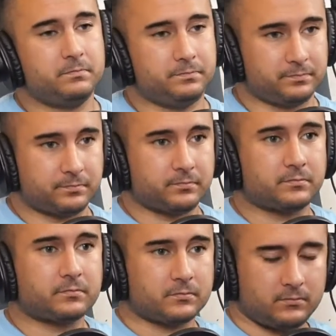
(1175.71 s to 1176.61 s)

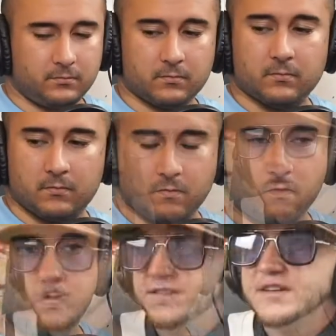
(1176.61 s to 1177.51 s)
Vegas adds 3
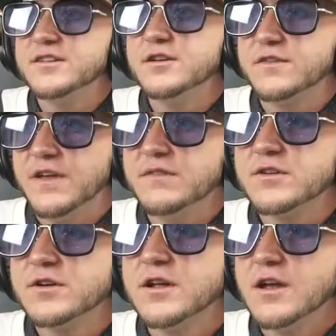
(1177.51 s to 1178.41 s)
points into your
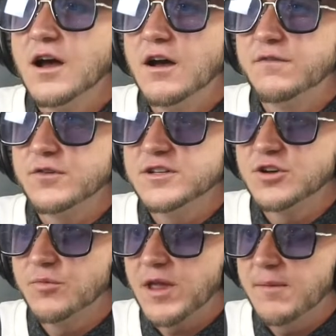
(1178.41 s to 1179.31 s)
favor for
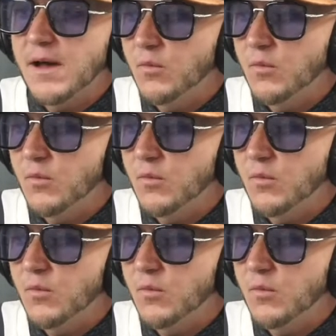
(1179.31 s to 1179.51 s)
each home game.